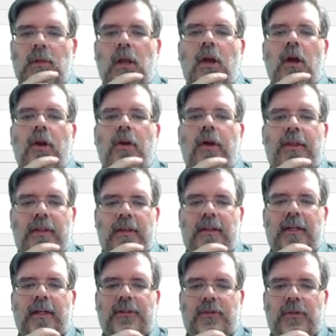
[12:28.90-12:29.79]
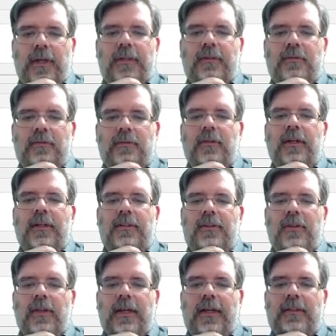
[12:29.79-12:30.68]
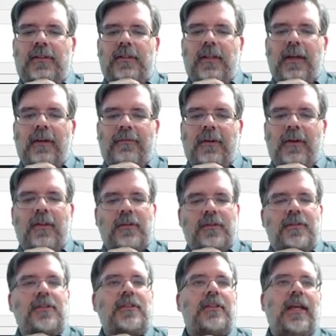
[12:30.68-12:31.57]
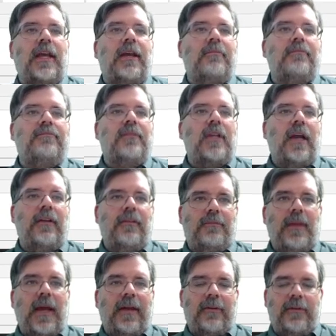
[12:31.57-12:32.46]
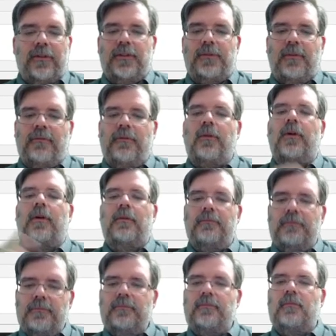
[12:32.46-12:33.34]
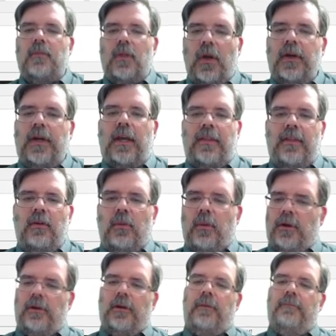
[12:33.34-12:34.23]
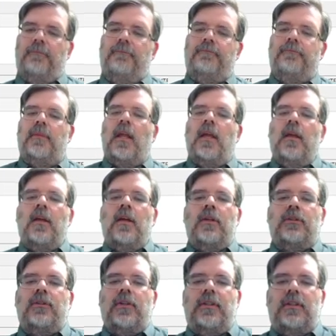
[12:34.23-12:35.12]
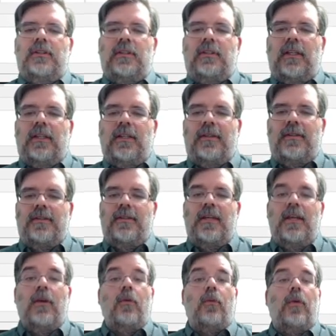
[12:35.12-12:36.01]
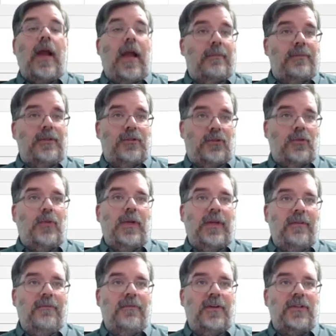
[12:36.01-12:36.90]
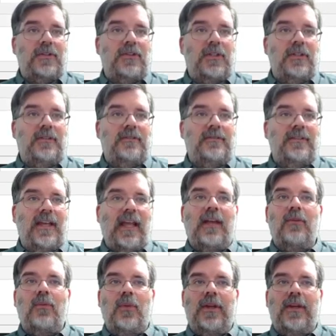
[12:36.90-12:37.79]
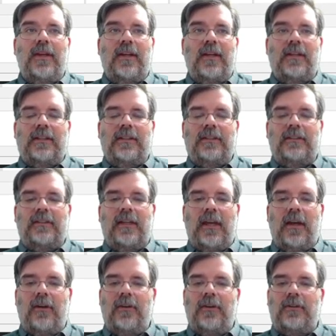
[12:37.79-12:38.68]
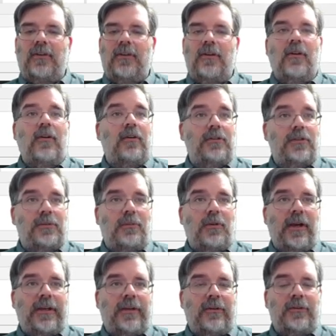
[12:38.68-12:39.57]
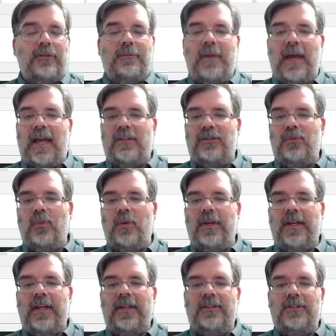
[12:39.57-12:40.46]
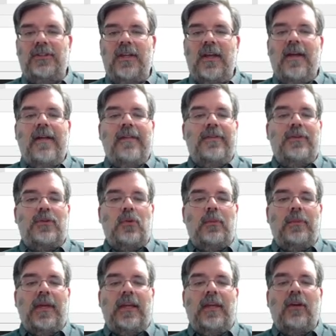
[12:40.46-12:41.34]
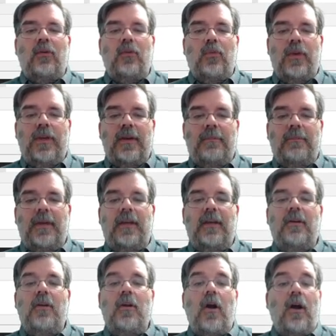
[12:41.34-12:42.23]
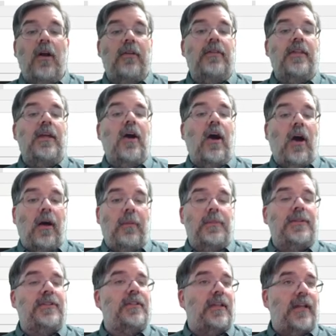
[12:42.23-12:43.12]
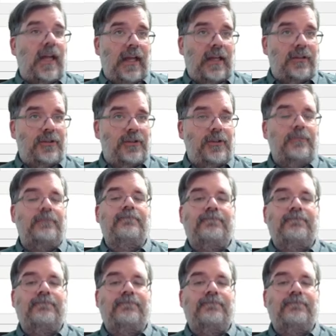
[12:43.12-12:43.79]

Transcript: Oh no, I think that's right. So that follows the same kind of pattern as before. Okay, I think we're good. So this is the wrap to screen function. Then when a character or a sprite goes past one edge, this will make it reappear on the opposite edge.